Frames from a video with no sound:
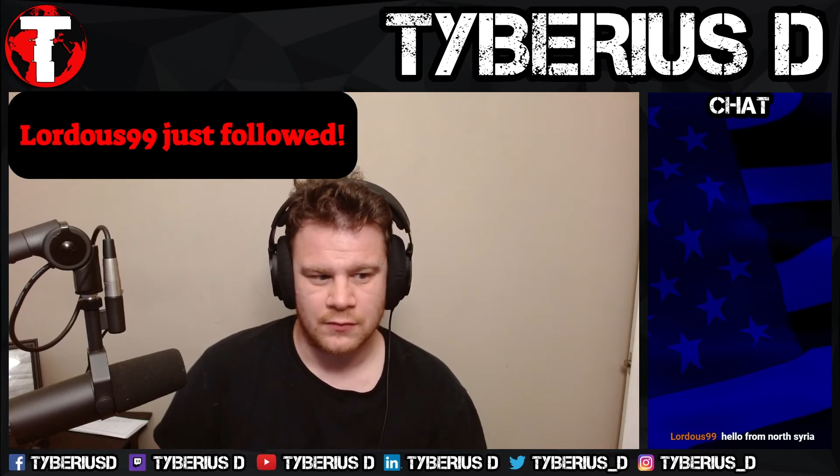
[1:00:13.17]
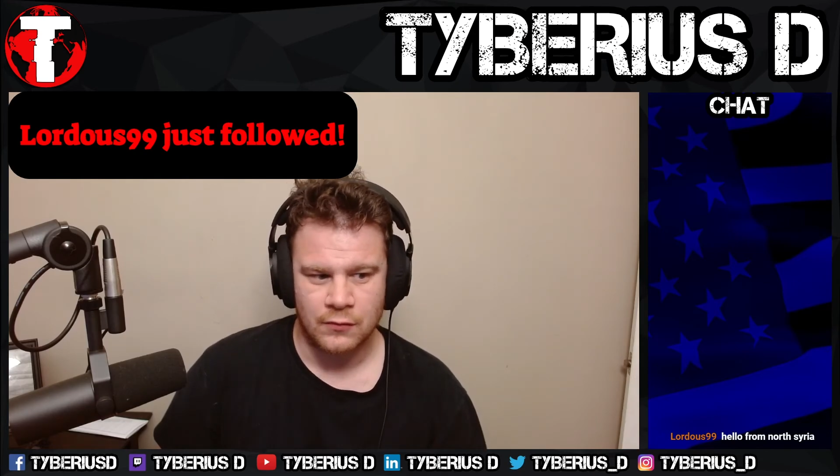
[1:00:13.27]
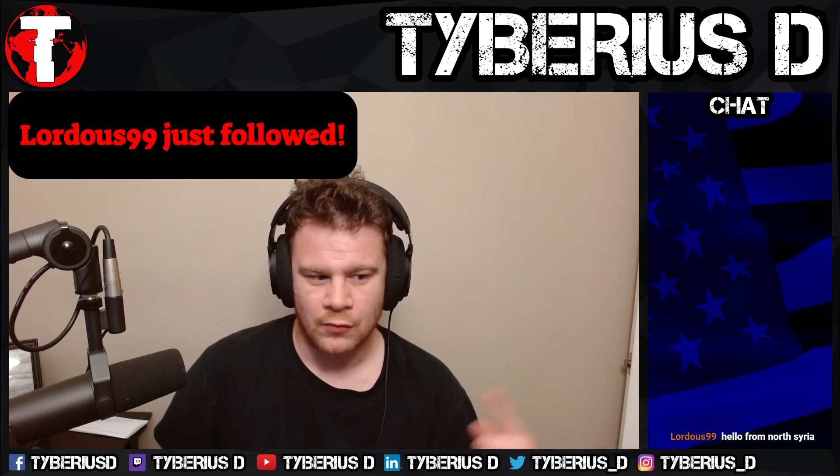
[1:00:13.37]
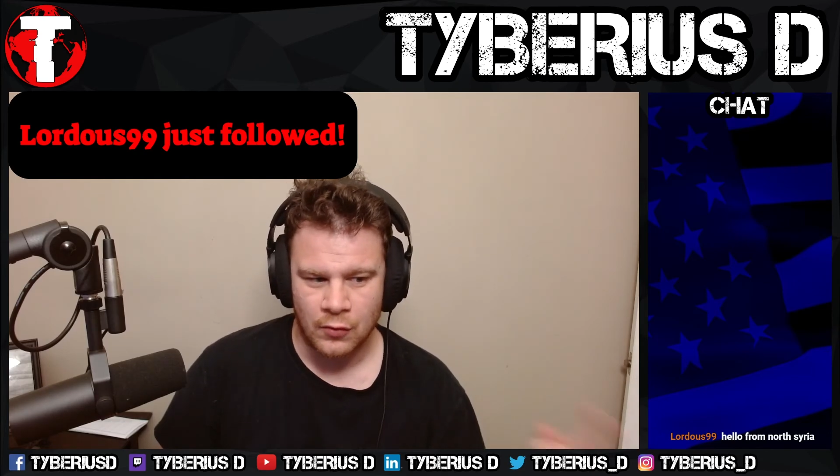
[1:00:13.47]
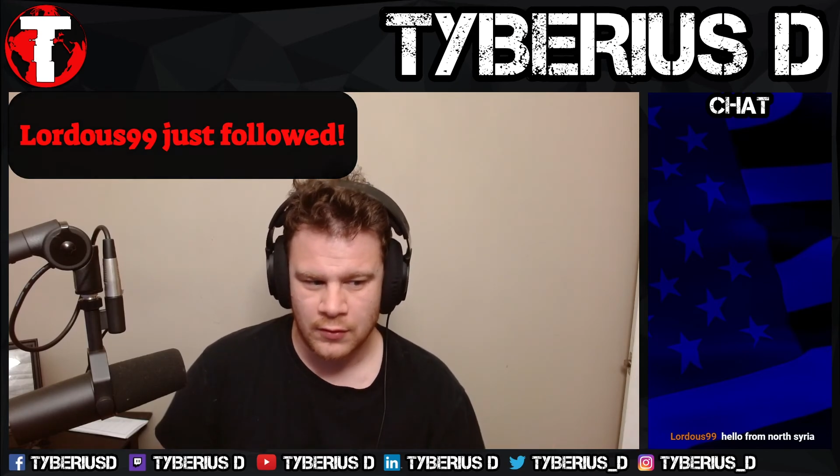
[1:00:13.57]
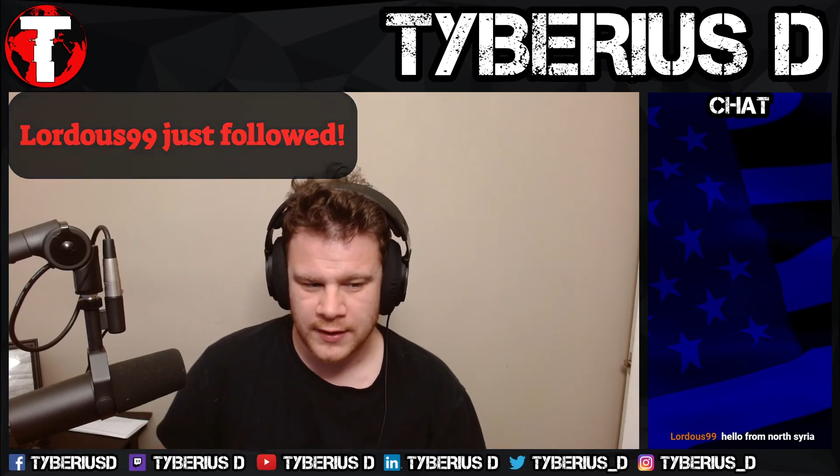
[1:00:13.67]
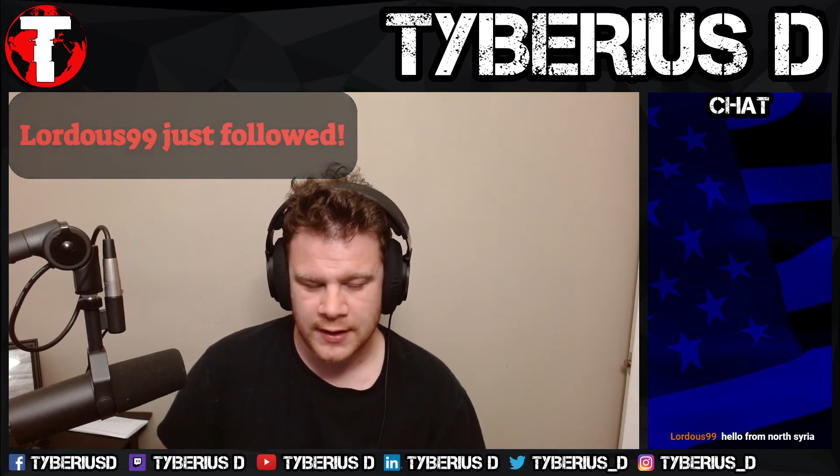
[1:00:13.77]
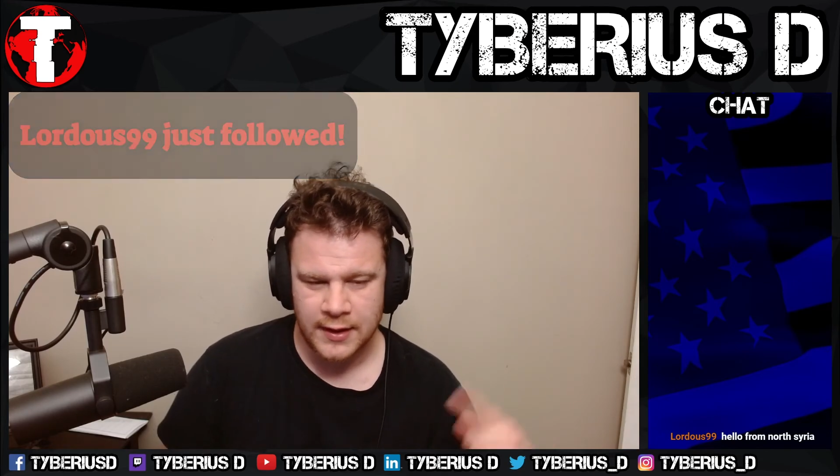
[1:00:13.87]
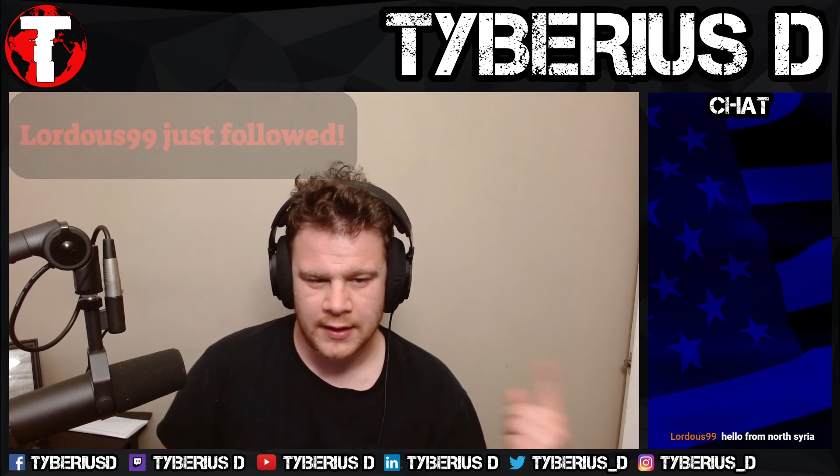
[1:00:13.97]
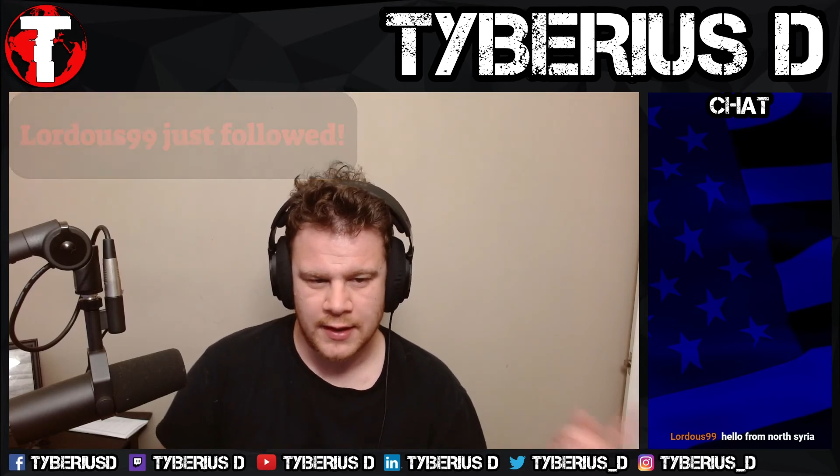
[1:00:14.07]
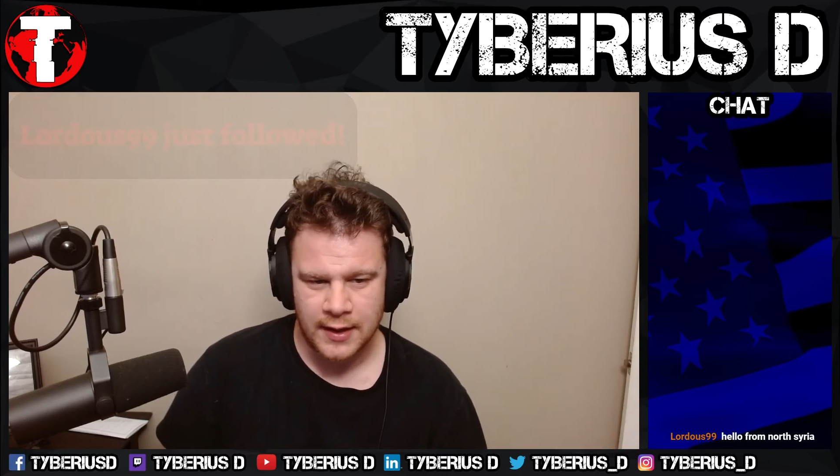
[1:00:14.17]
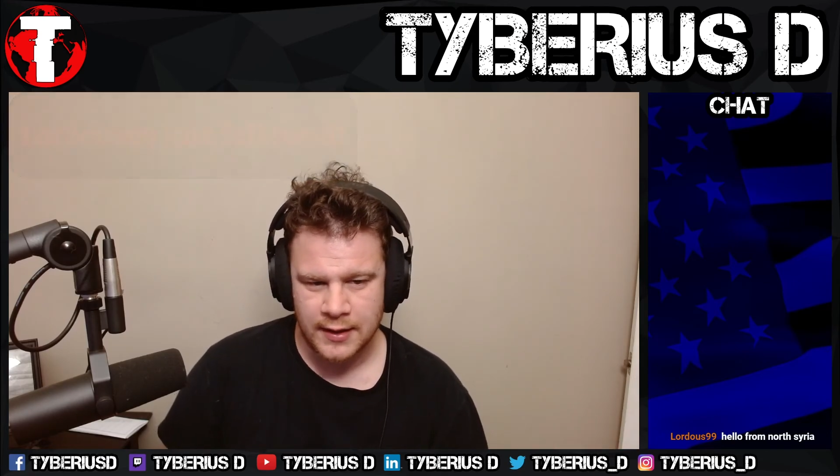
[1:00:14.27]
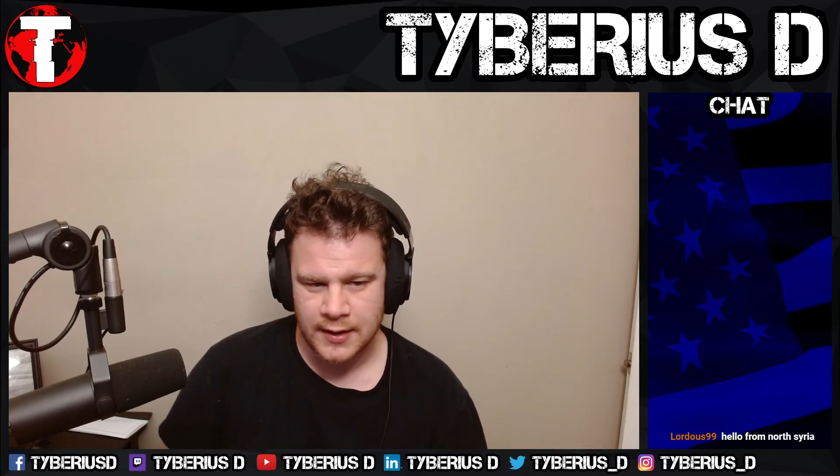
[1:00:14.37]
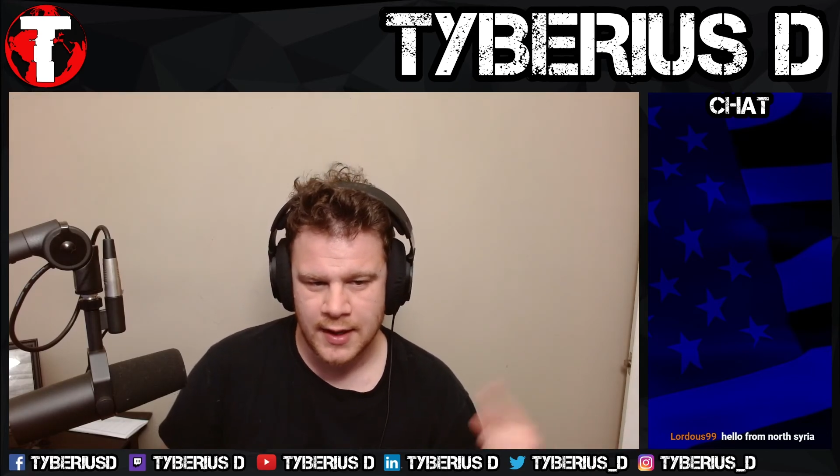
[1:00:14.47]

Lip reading: rolling in and